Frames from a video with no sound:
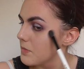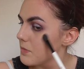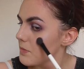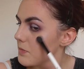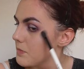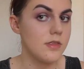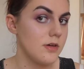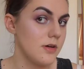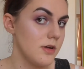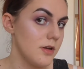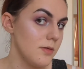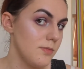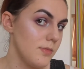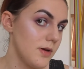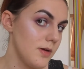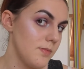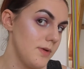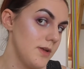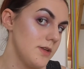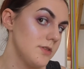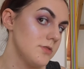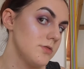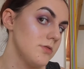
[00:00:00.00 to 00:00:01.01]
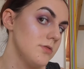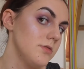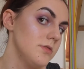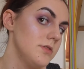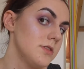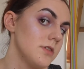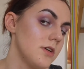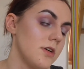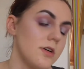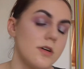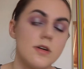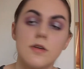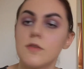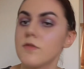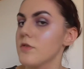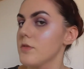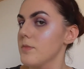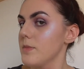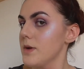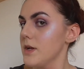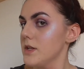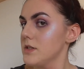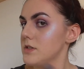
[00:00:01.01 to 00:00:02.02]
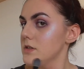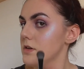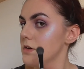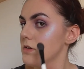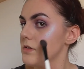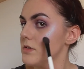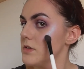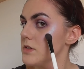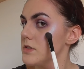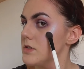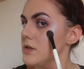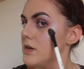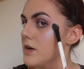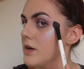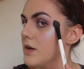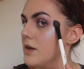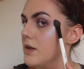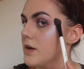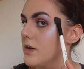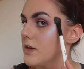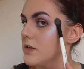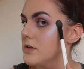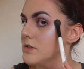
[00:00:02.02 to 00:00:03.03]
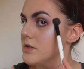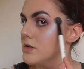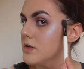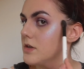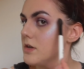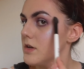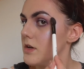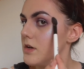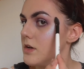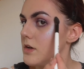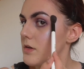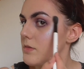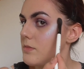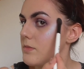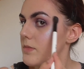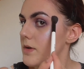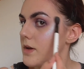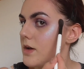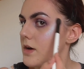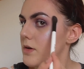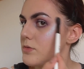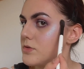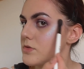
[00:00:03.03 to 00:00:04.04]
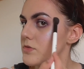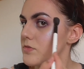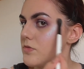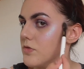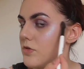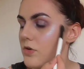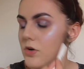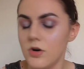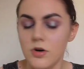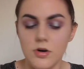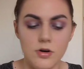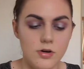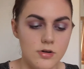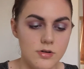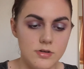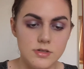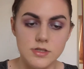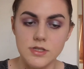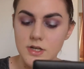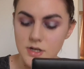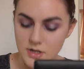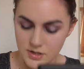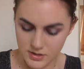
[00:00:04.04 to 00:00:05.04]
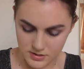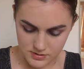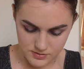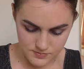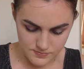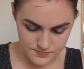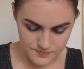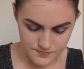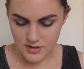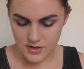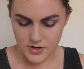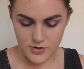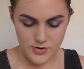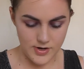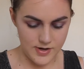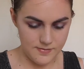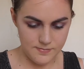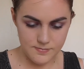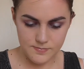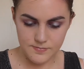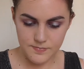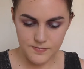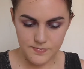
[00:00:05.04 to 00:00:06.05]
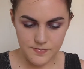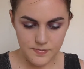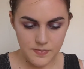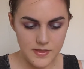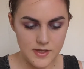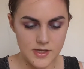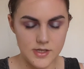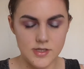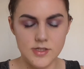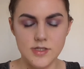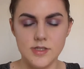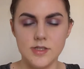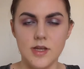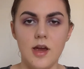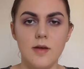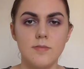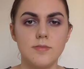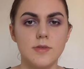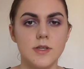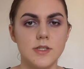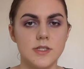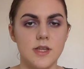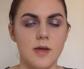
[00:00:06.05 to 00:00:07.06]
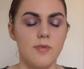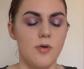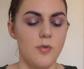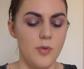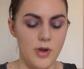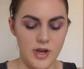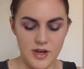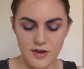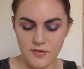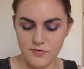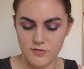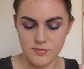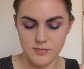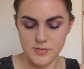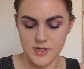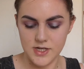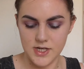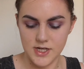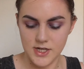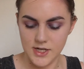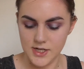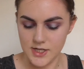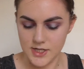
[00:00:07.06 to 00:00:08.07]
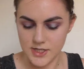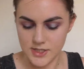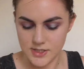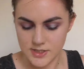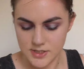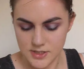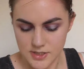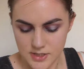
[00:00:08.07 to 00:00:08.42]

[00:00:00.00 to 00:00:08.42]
I thought it might be too dark for me to use this highlight, but I was wrong, damn. Alright, it's time to step away from the highlight.